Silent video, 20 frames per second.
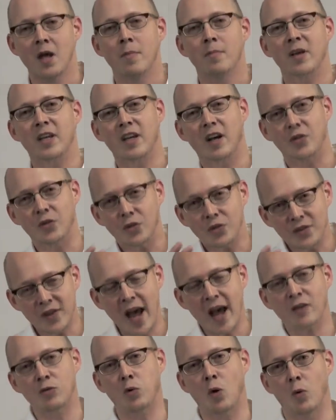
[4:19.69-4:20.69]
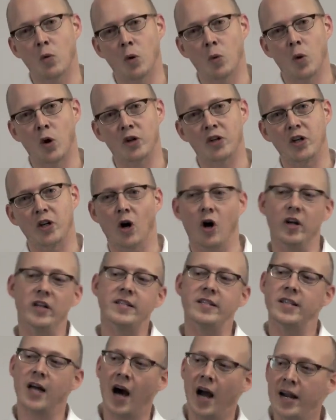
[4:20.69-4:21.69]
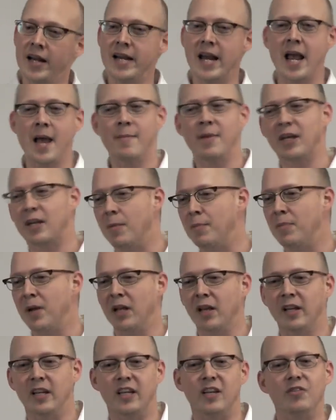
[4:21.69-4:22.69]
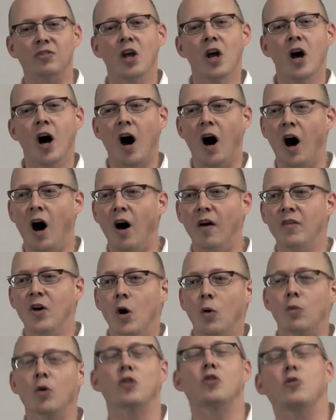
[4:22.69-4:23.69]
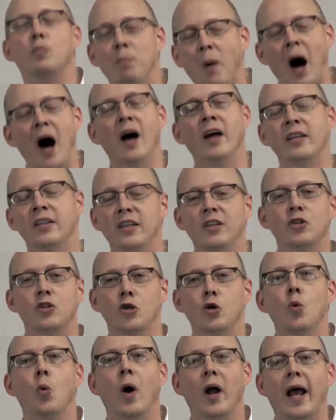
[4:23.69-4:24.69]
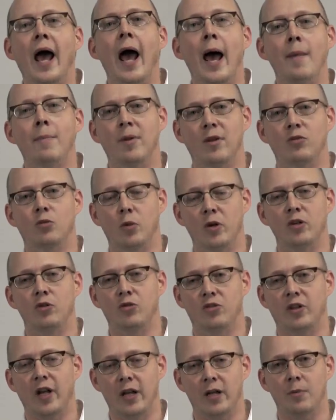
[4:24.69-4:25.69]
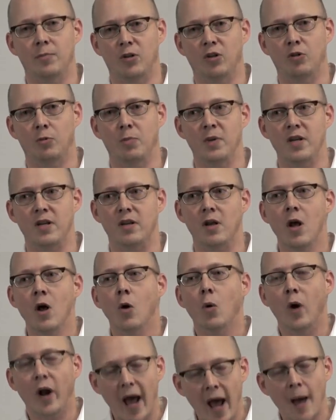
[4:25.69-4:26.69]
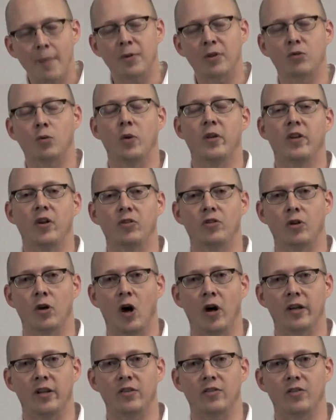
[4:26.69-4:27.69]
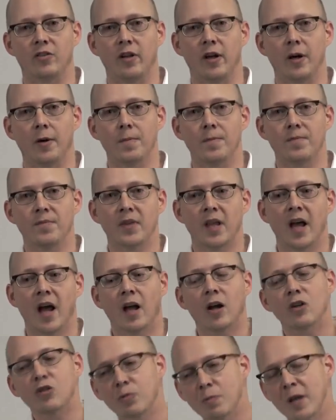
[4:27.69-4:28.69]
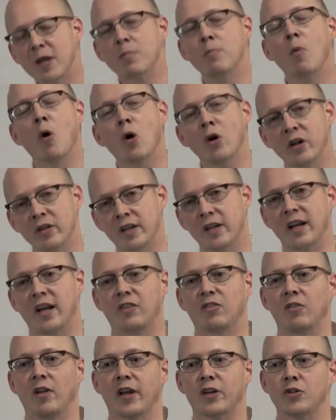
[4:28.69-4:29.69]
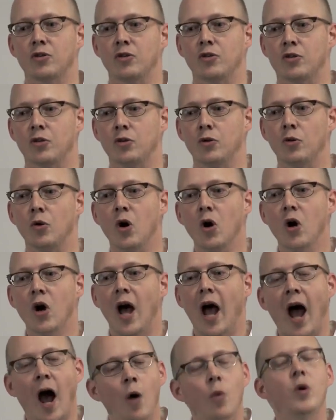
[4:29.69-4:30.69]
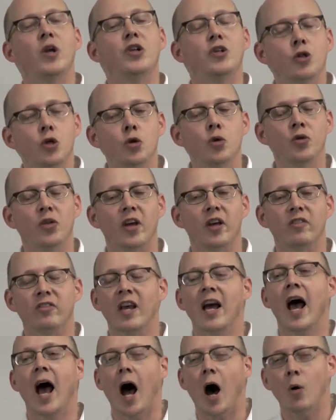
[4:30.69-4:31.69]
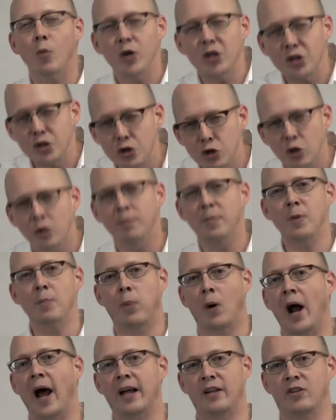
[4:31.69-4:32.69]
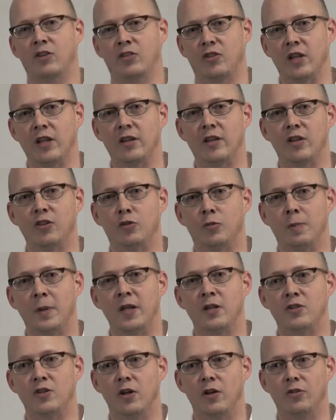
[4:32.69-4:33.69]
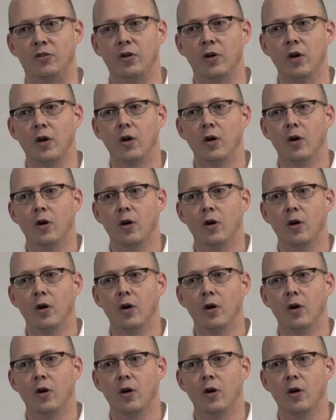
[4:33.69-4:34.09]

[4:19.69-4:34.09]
Because that's what we're working on, dynamic abilities of responding to what happens when you stand up to speak, what happens when there's an audience there. And I'll speak more in the next lecture to how we do this, how we should be practicing these speeches